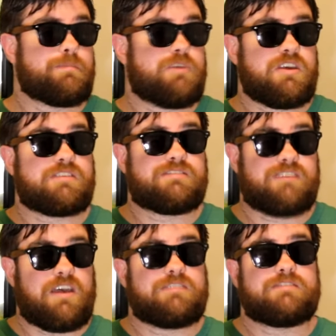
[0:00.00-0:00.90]
being
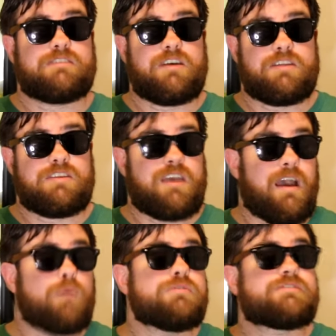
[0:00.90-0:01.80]
set on the
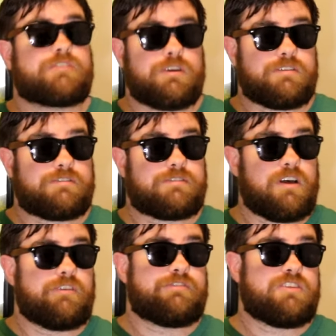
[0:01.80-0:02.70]
outskirts
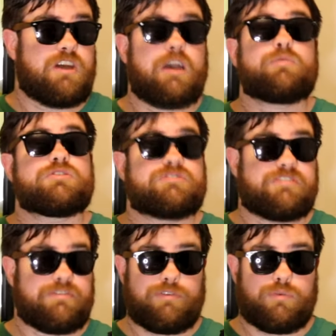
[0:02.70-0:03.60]
of the Irish
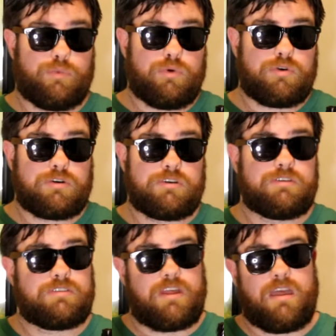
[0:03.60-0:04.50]
Civil
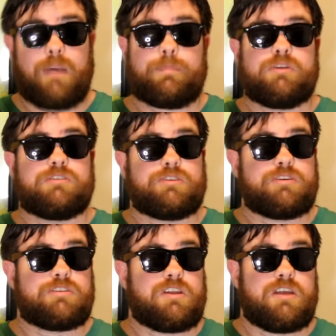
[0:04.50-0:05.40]
War that happened
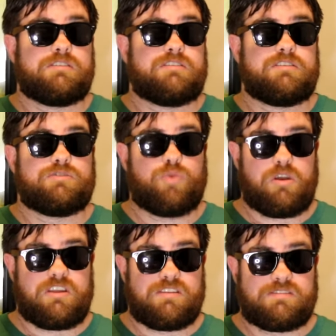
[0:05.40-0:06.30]
during the
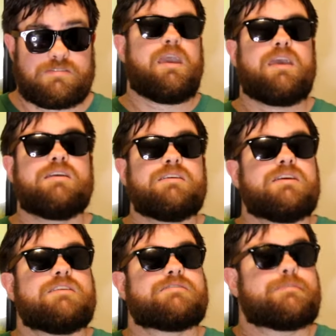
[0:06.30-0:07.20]
1920s. And
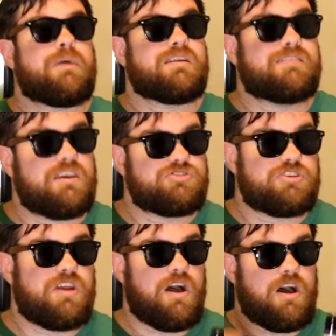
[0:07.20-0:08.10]
it is a
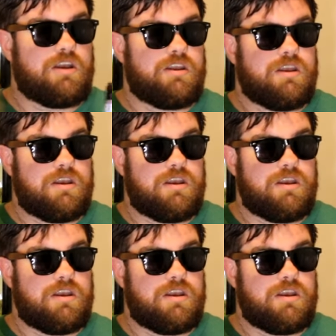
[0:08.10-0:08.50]
meditation on